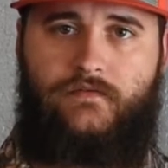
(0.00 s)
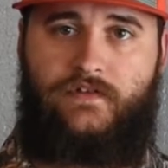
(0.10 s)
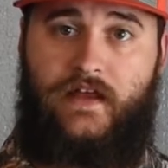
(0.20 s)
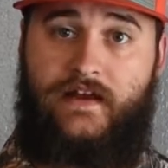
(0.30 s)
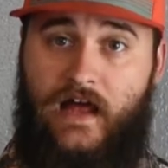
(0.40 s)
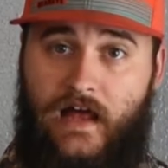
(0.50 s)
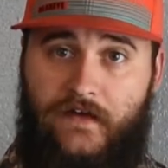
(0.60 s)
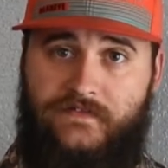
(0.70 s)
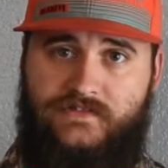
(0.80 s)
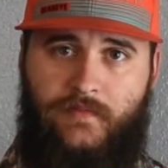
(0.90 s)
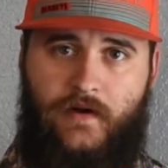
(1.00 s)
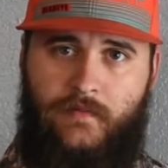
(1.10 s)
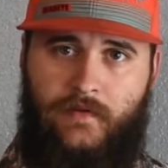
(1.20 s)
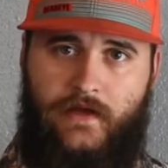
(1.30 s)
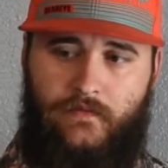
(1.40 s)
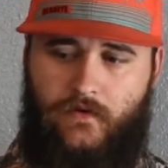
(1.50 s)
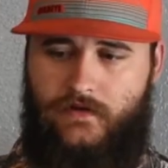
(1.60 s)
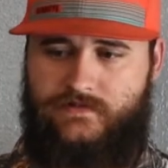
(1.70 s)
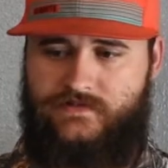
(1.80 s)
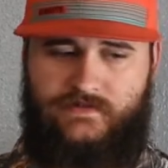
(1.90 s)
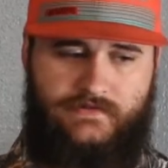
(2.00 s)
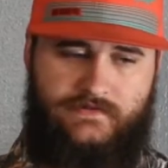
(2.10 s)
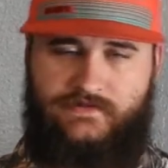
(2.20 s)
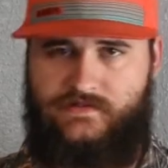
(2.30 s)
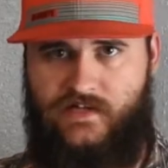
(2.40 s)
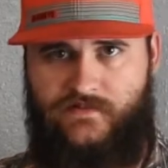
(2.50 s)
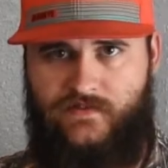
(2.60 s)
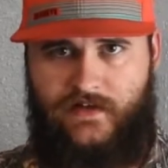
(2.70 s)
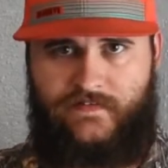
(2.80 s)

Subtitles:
fillet knives, the bubble blade ones, stuff like